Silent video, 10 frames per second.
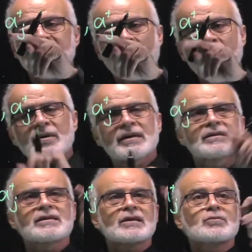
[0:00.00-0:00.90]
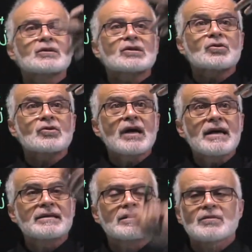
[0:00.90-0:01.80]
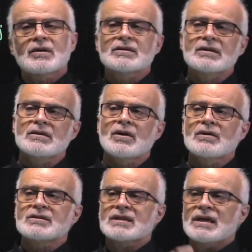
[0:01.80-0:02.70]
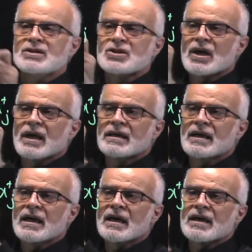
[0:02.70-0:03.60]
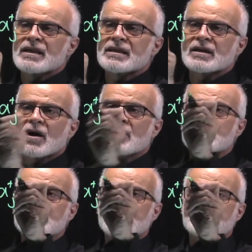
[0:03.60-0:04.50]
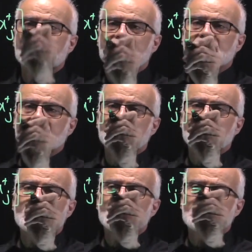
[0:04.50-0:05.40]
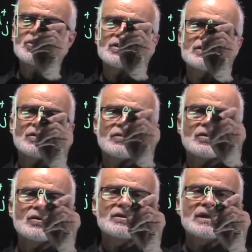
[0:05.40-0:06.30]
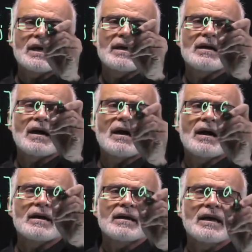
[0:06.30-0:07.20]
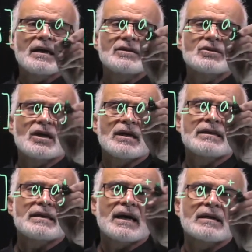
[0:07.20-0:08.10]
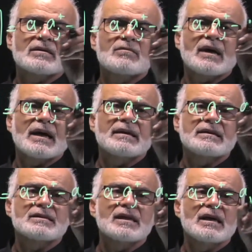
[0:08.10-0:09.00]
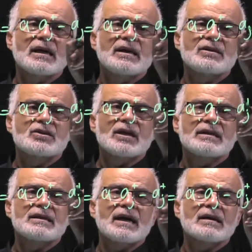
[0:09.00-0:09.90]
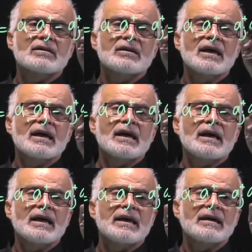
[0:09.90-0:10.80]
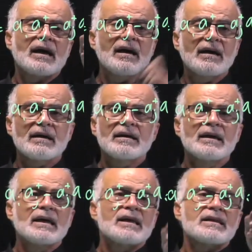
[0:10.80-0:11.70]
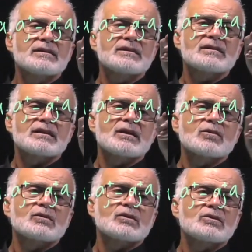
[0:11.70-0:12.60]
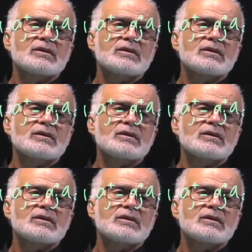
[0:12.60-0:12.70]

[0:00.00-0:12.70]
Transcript: operator that will create a particle on site J. The commutator, which is of course AI, AJ dagger minus AJ dagger AI, this is equal to